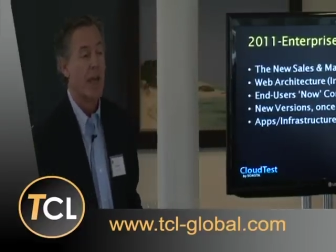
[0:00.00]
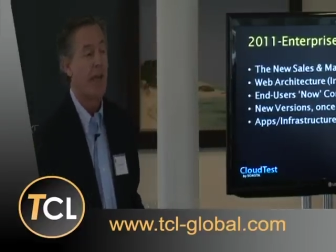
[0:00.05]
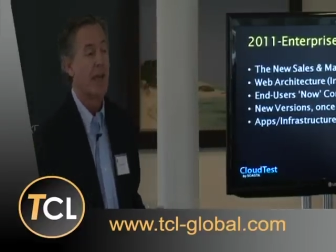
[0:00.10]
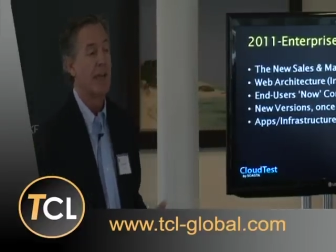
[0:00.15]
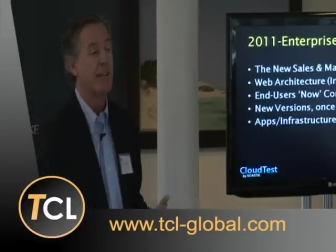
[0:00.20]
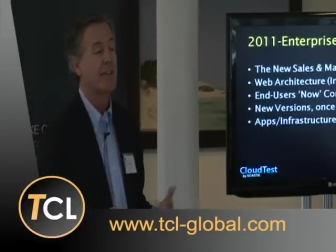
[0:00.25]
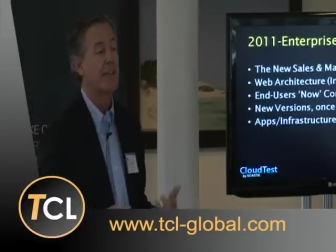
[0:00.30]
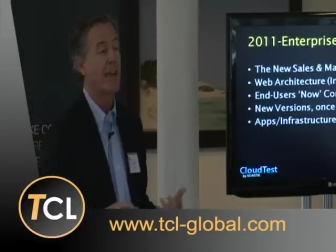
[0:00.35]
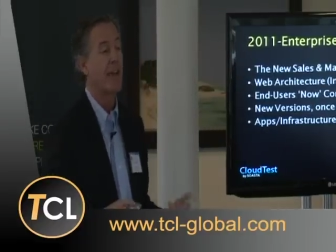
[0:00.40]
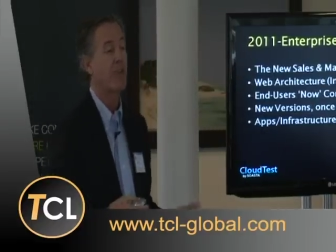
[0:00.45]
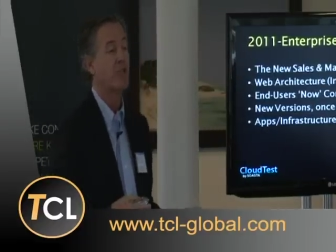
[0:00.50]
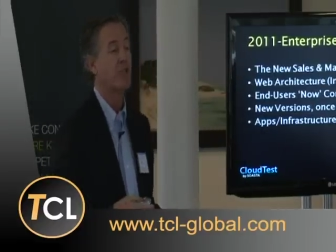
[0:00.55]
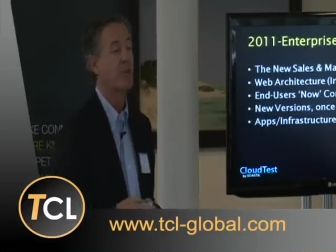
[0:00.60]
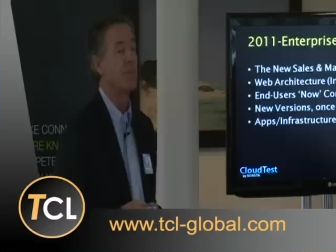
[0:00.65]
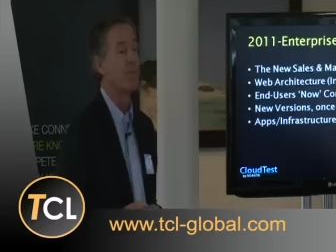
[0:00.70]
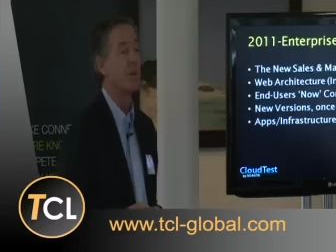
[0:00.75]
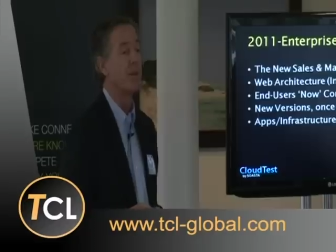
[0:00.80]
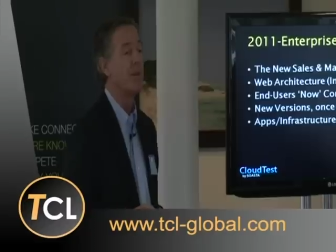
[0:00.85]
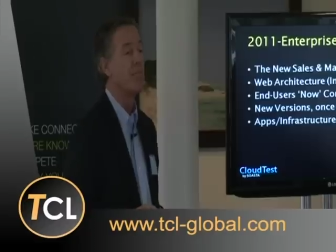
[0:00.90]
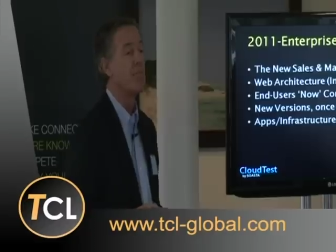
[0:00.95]
and it's
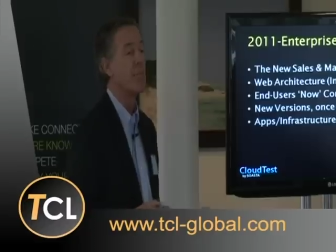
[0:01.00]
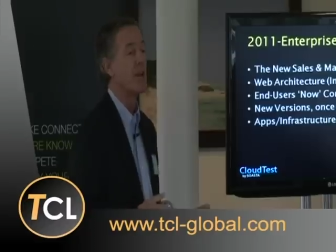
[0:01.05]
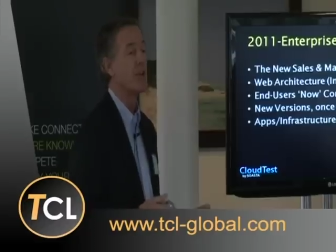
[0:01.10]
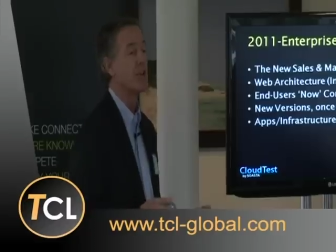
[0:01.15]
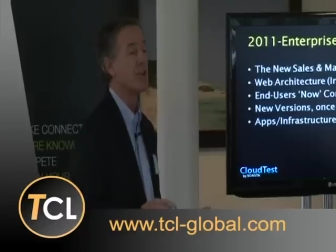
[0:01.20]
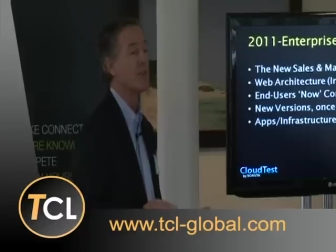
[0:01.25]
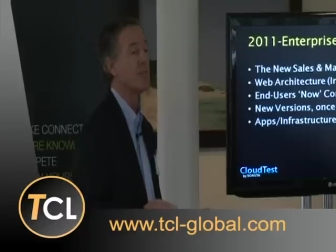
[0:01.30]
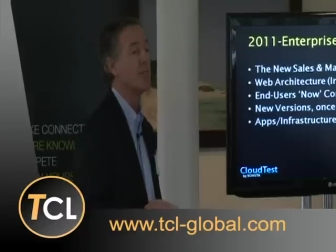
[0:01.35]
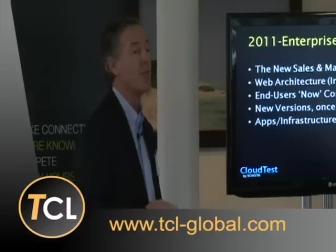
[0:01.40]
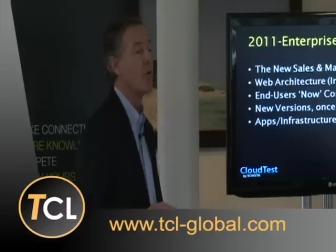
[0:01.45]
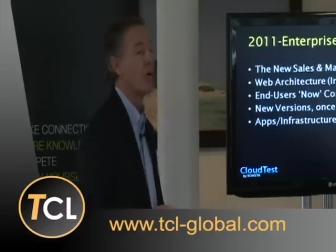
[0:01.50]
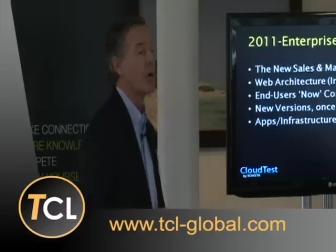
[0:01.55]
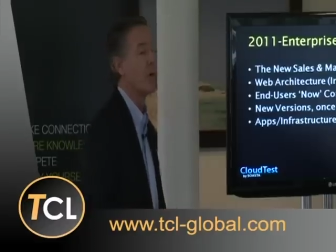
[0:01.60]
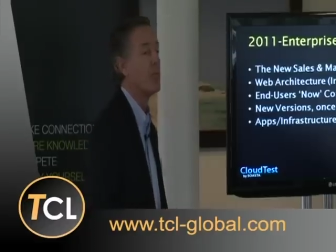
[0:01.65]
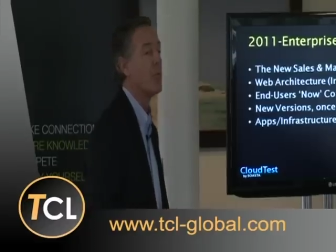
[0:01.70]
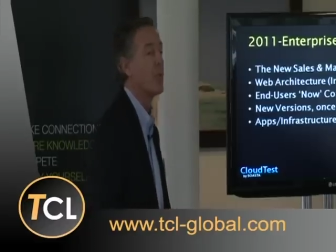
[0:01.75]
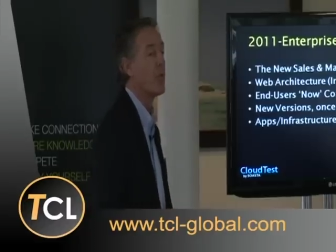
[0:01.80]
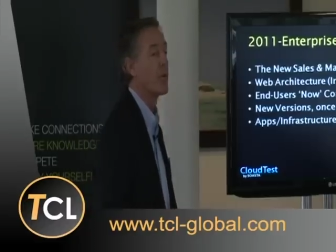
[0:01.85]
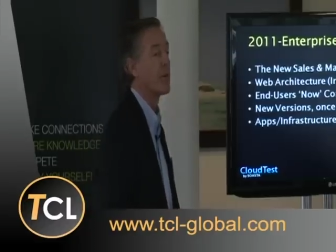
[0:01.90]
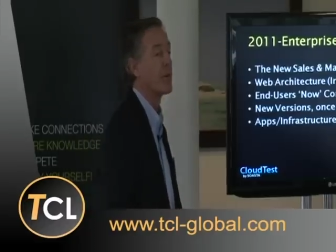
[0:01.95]
actually being measured more
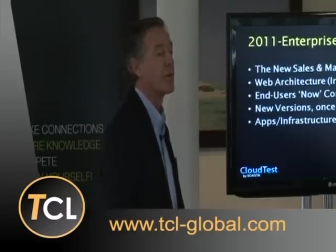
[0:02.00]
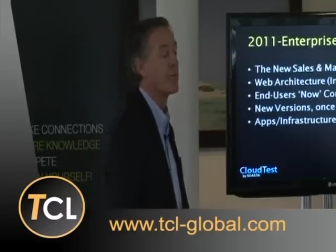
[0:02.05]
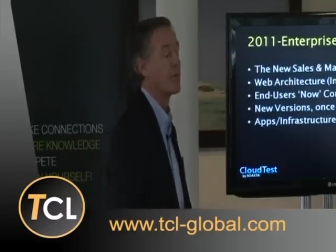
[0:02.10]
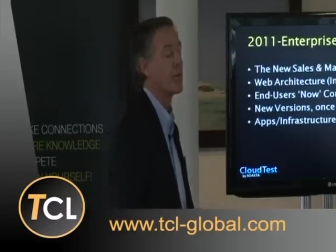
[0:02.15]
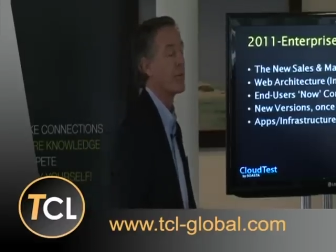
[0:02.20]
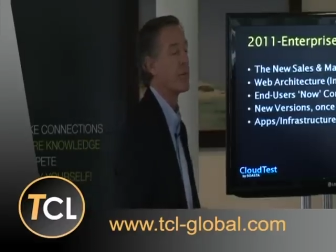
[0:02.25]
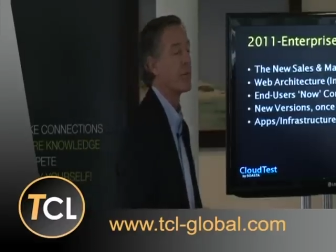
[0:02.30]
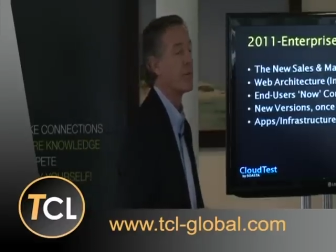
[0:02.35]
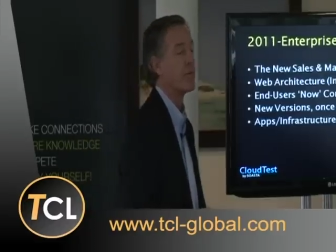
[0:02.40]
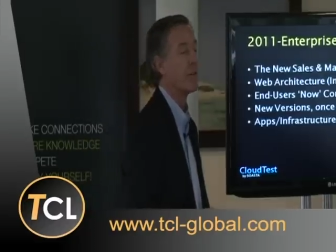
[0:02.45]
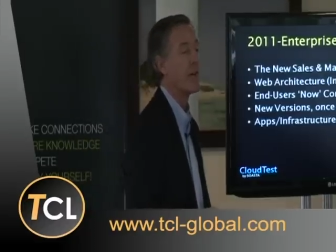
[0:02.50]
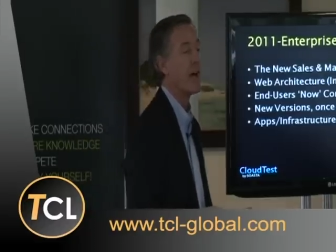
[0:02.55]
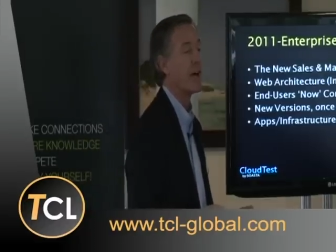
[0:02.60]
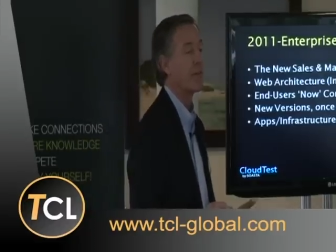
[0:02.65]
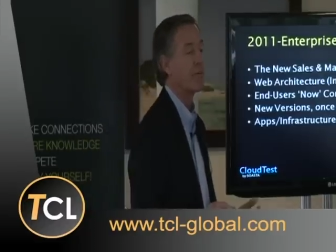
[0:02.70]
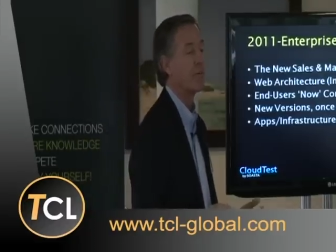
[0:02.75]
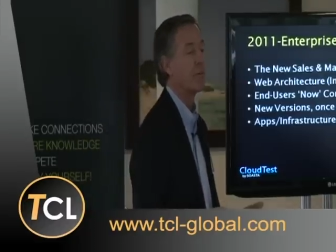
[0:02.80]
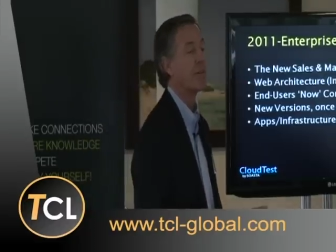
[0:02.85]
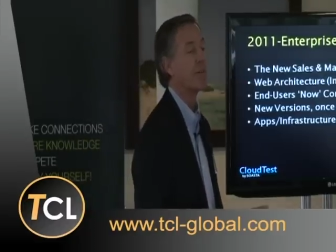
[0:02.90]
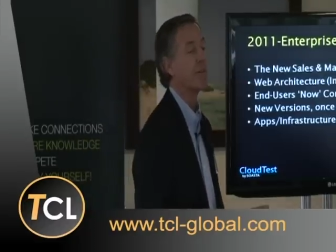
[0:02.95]
and more in terms of
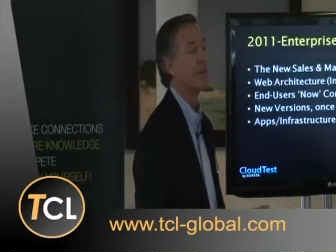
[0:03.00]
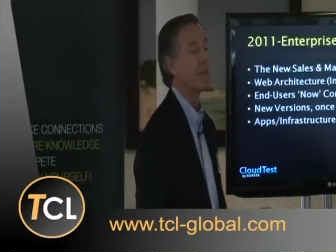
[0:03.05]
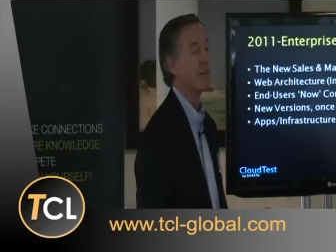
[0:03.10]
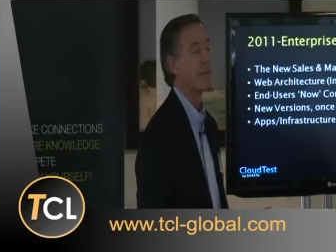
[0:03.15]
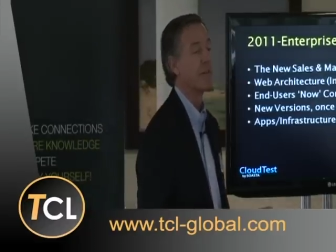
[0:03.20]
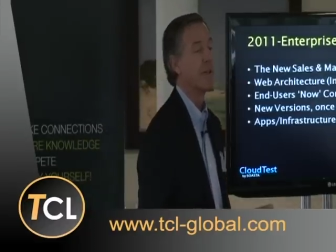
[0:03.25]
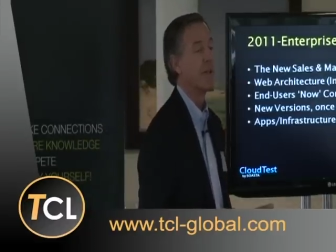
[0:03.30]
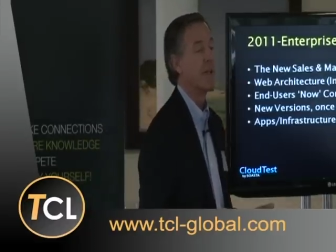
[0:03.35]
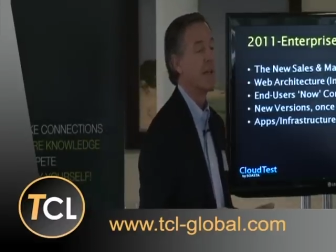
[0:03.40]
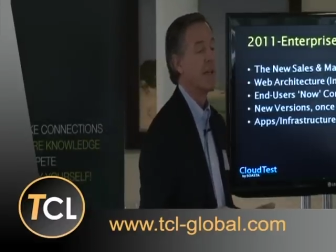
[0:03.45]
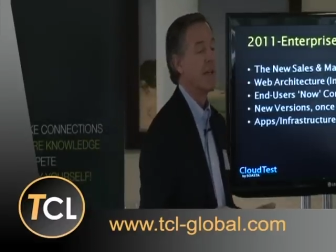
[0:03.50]
lost business.